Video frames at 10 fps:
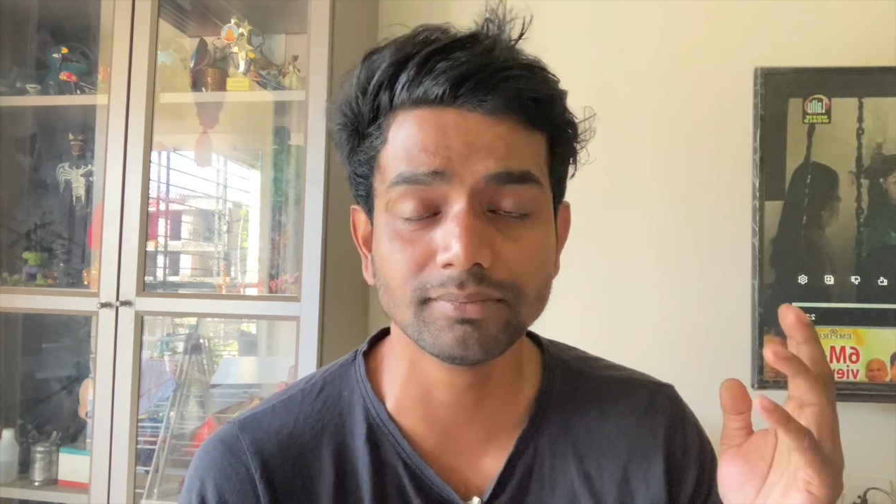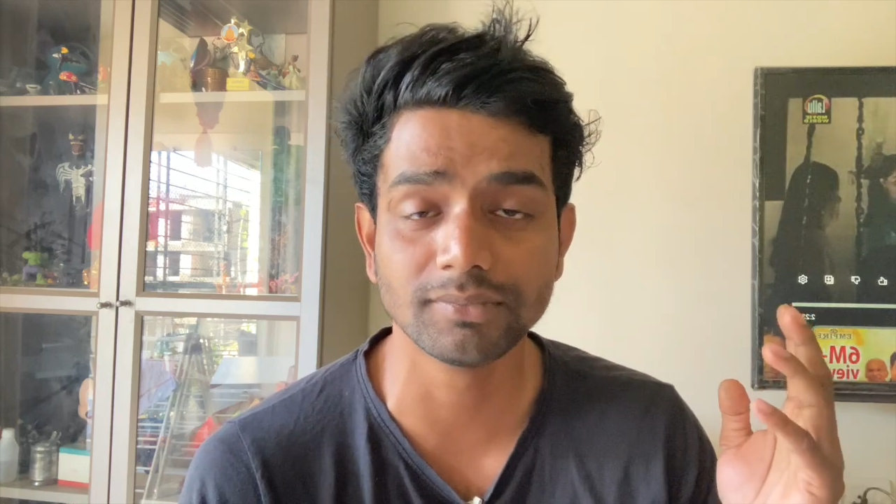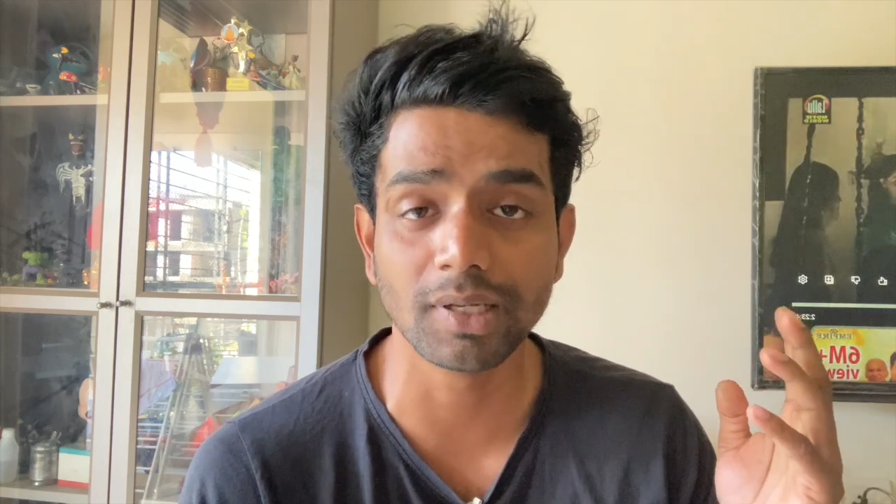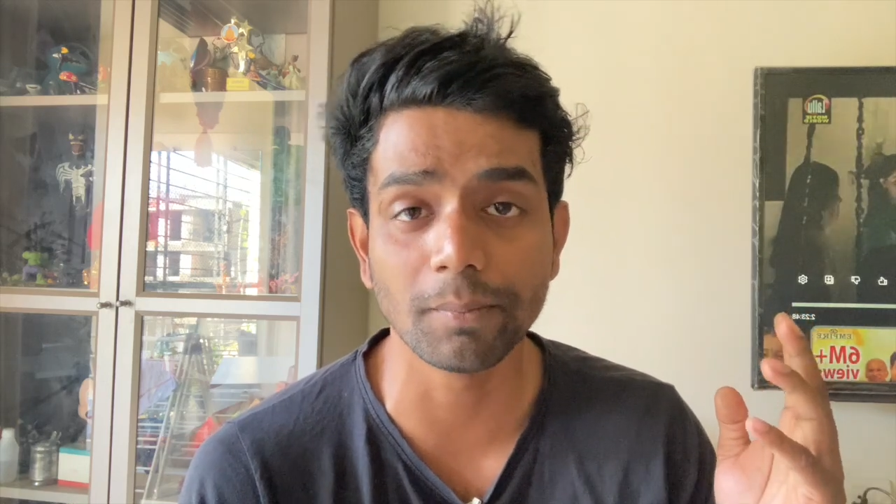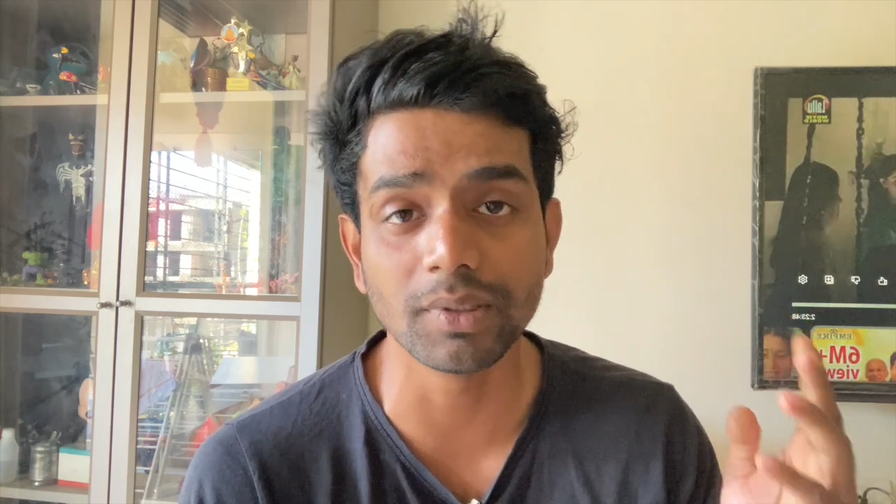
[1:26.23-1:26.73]

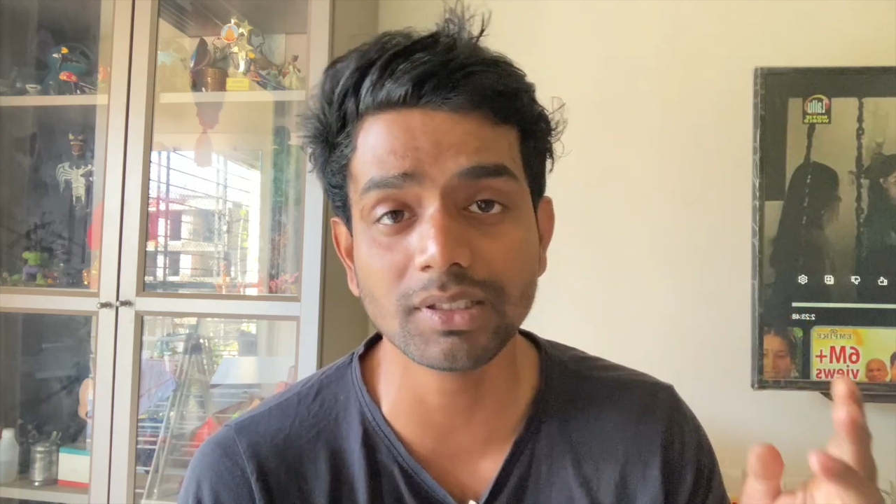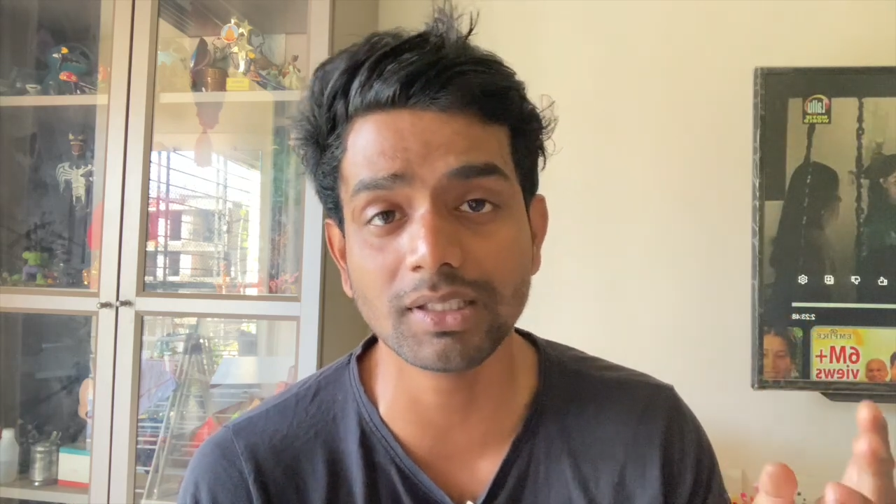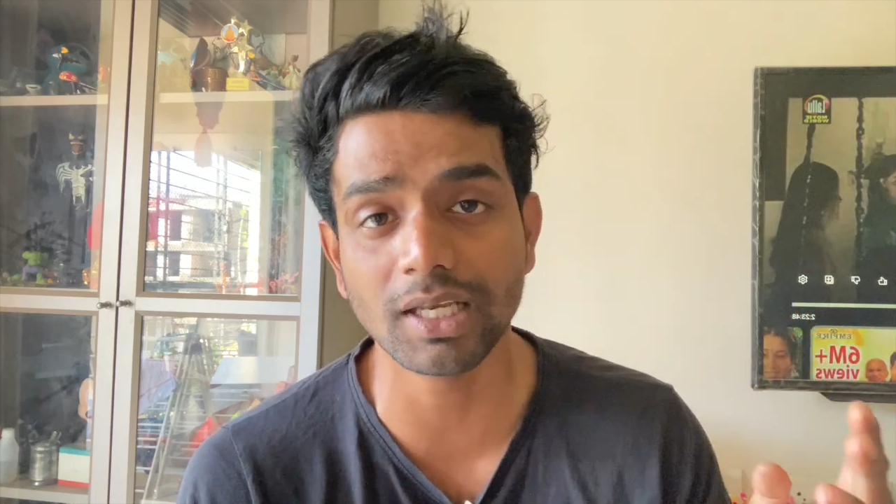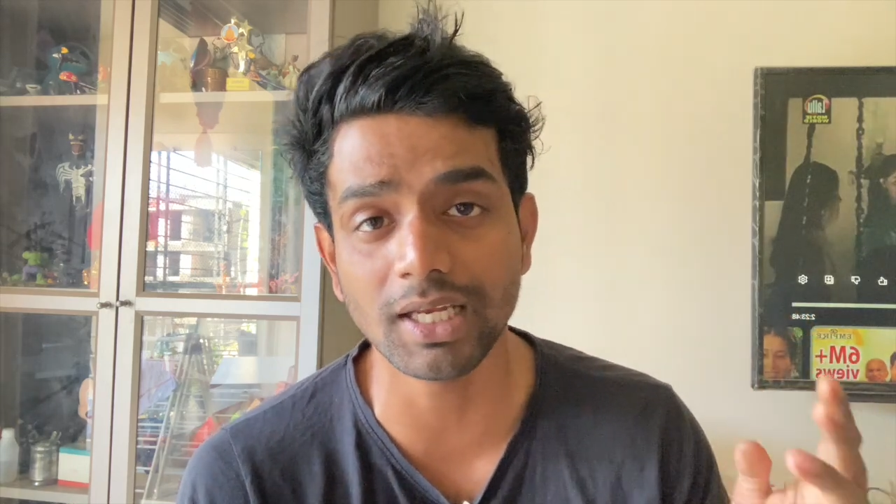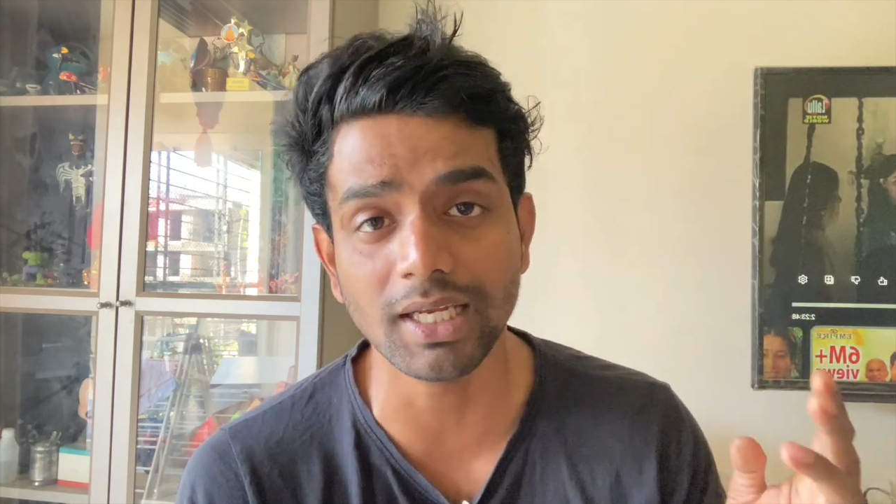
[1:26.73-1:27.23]
Number
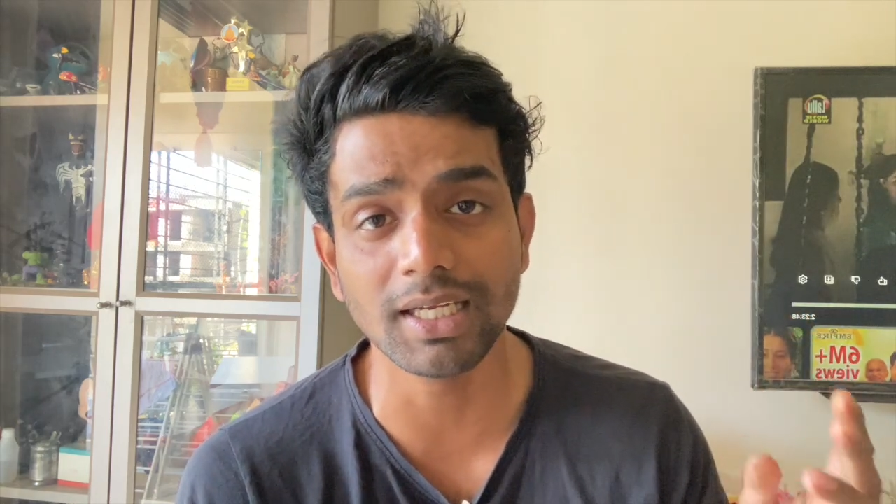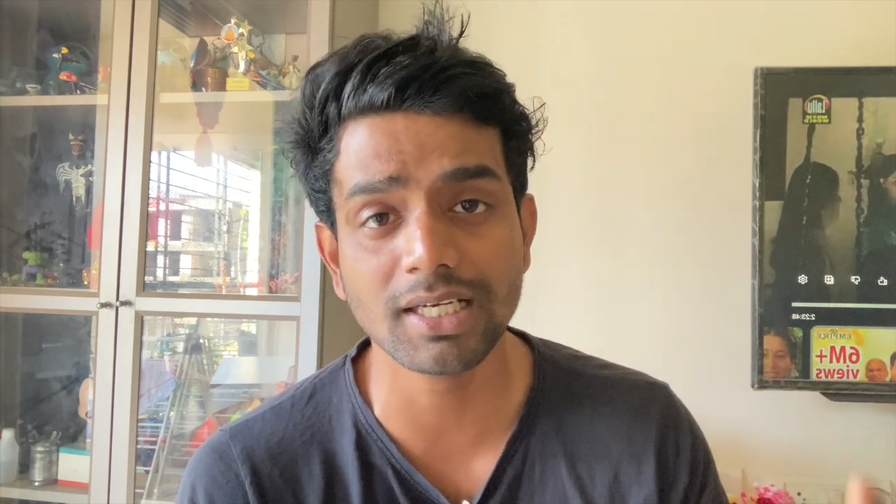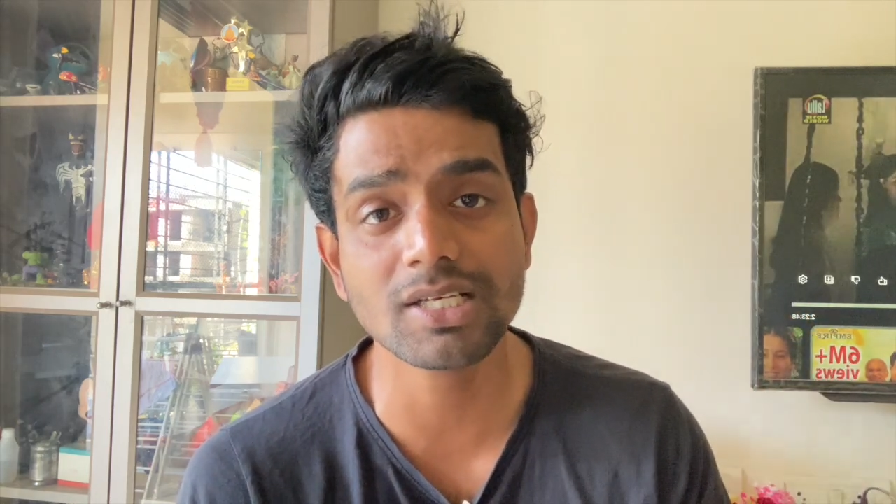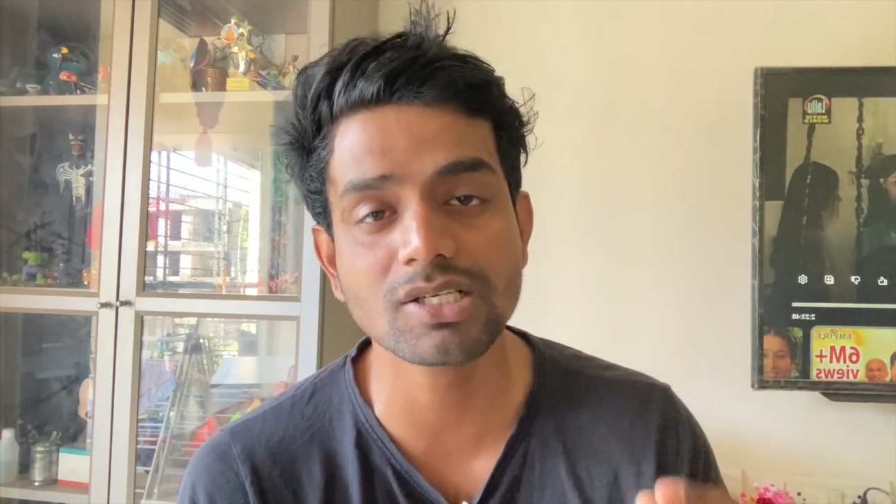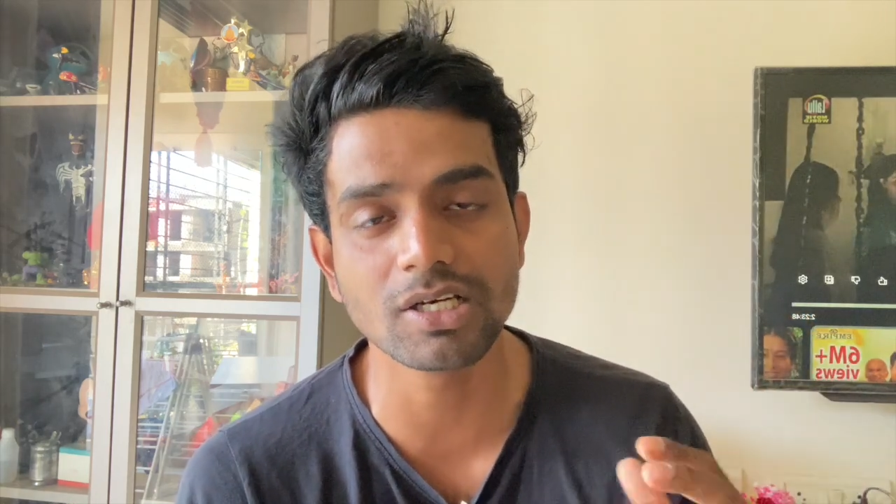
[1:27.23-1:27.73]
3
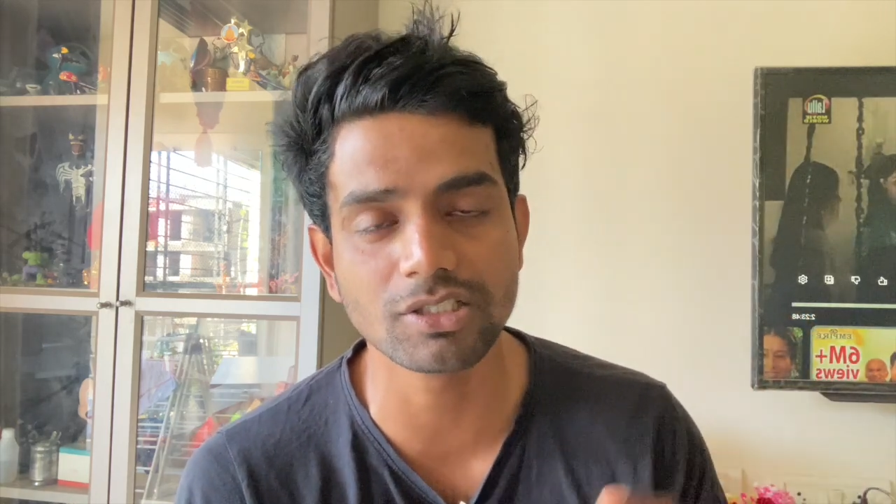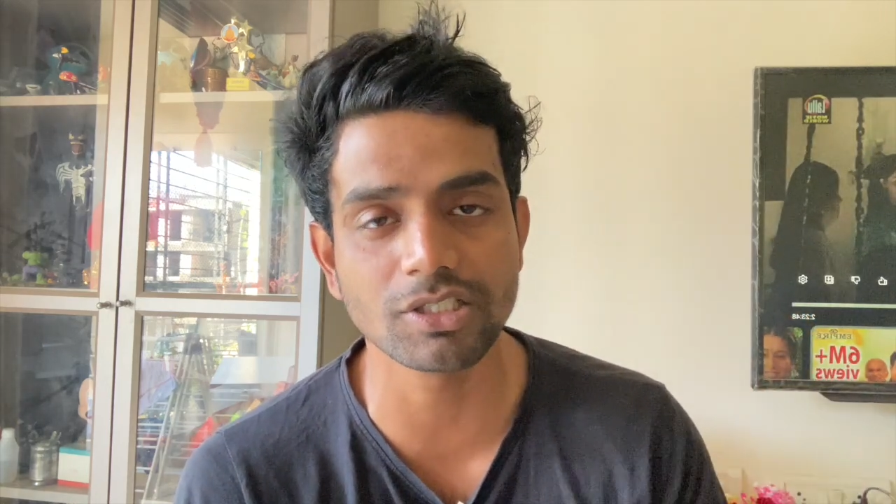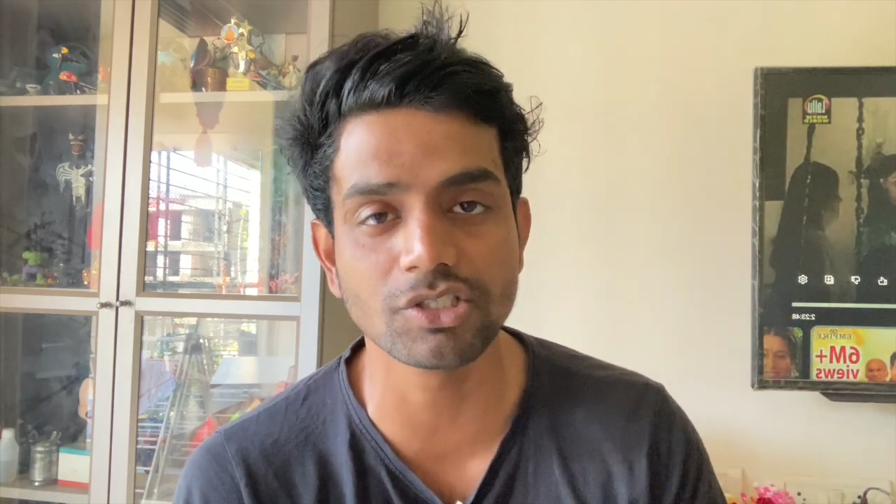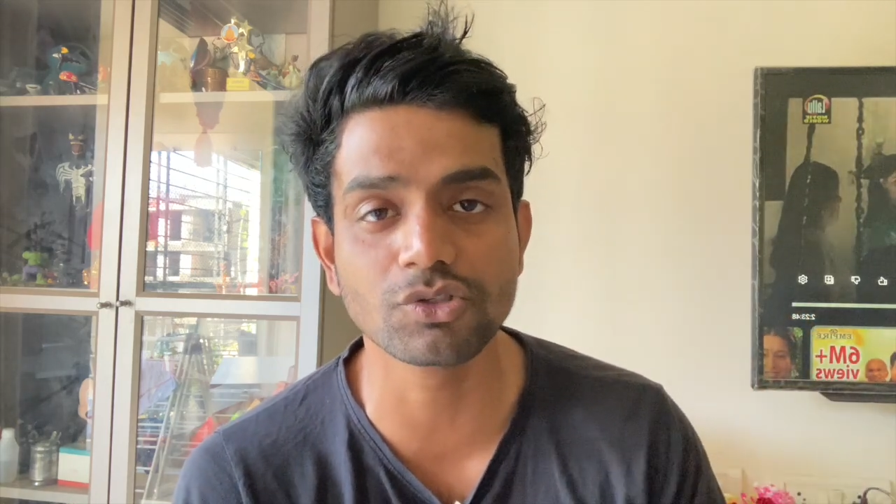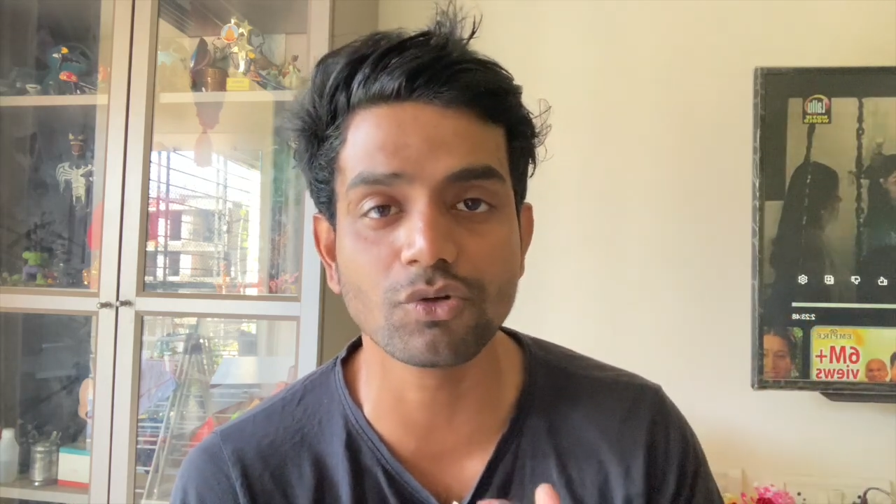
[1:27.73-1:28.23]
Sir
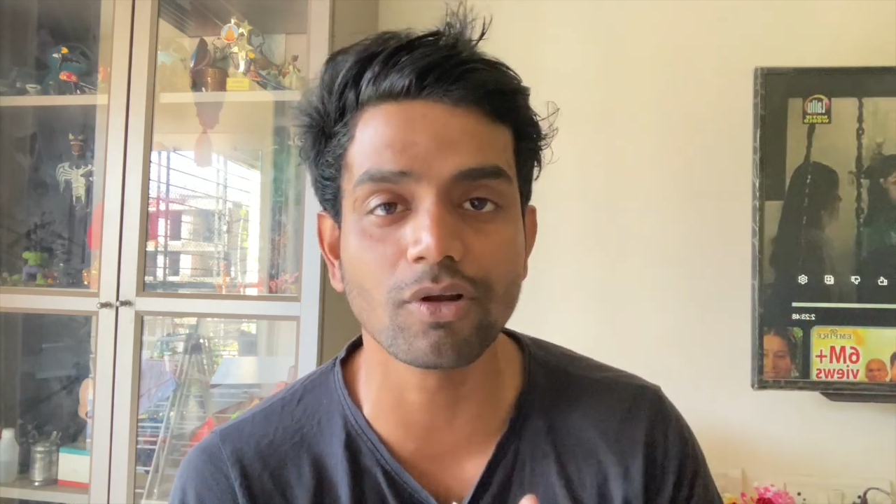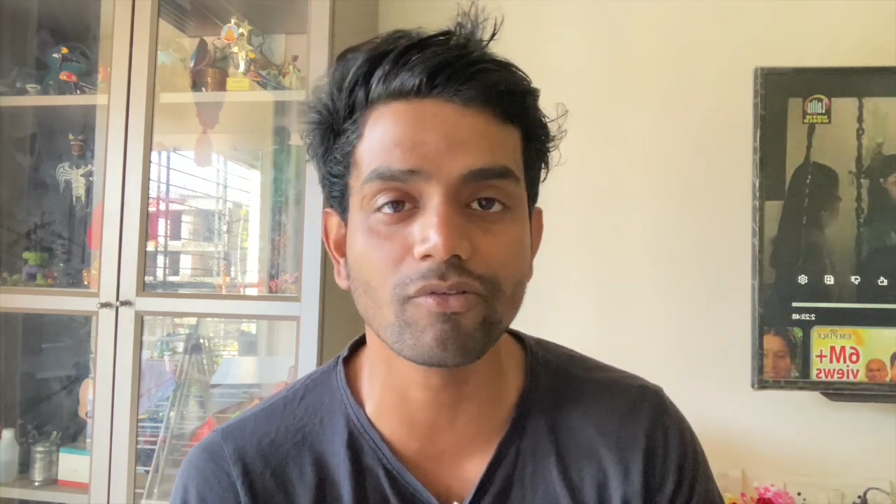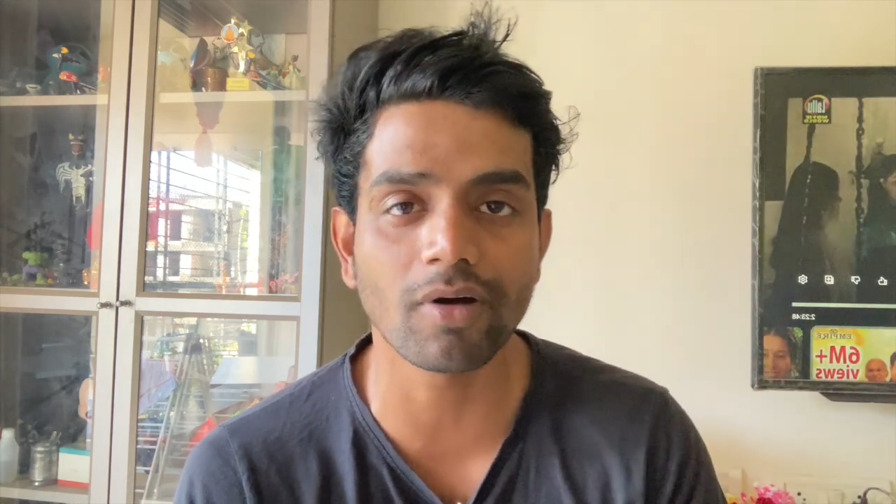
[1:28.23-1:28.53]
JJ School of